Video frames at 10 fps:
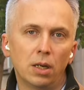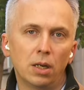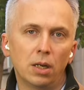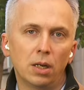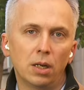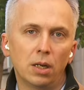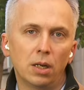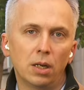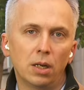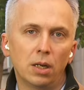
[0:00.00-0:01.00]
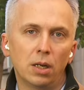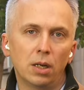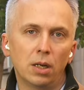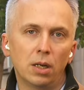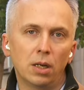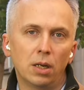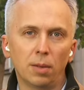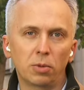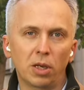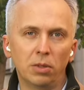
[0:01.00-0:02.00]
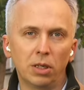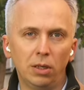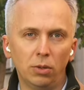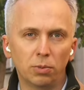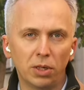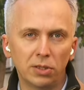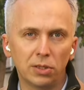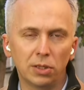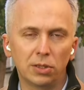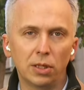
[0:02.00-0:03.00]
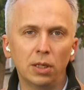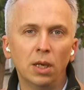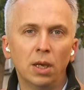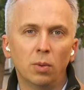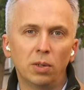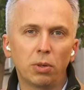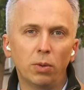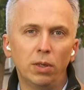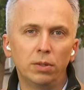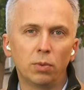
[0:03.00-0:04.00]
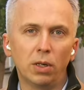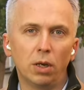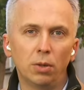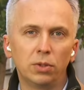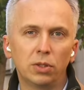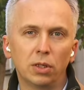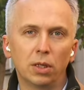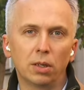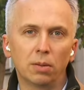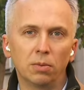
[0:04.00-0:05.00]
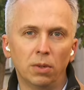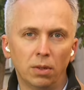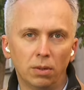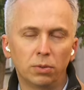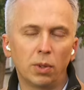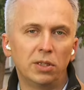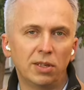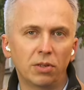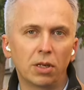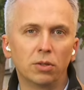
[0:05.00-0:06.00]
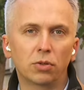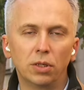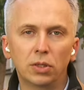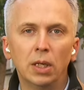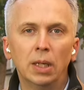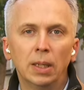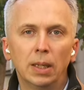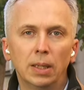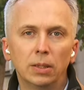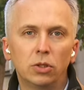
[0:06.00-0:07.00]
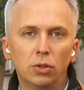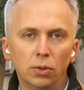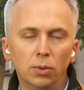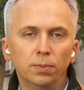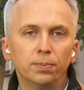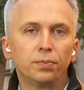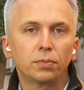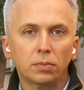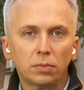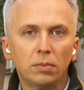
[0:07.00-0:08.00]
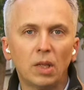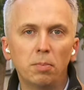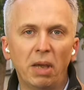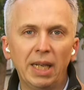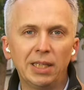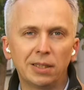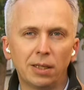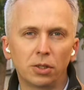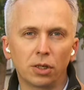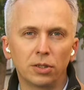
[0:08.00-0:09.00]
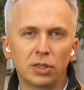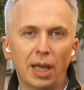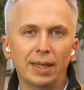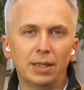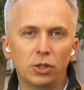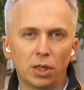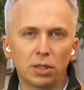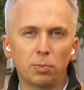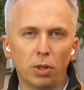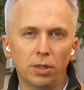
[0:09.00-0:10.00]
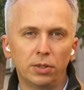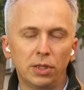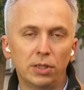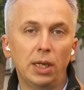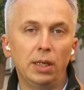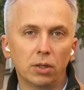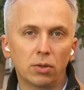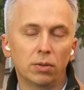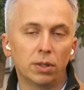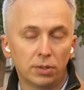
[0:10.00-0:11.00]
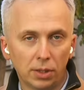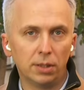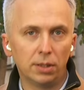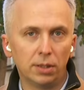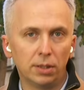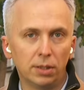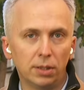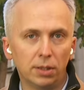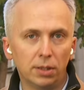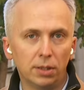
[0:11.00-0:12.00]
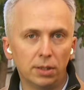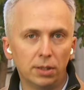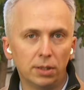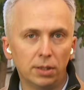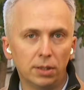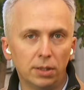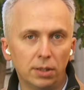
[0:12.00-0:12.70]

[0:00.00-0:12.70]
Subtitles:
to be shown during the upcoming EU presidency, when Poland will host 27 countries to make decisions and adjust policies in accordance and in correlation